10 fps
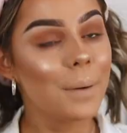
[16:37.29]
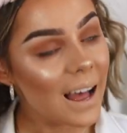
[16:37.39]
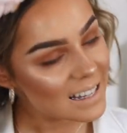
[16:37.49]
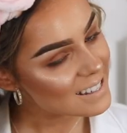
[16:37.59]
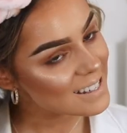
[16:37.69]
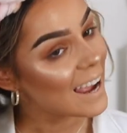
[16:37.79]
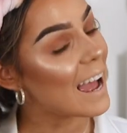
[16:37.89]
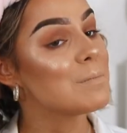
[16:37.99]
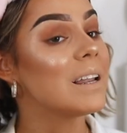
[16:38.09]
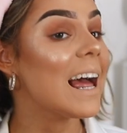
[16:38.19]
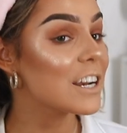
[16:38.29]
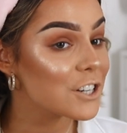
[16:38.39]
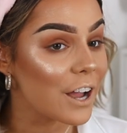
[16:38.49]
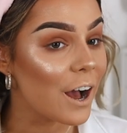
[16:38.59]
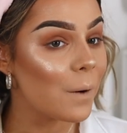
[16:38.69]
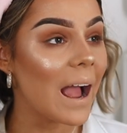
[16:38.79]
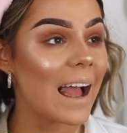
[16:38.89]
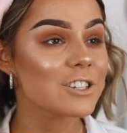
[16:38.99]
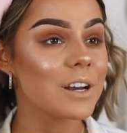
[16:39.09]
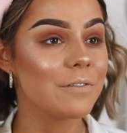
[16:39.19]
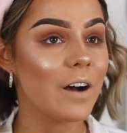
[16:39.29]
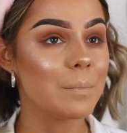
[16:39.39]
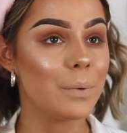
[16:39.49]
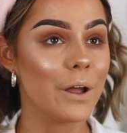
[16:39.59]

But I am a lash girl. I actually find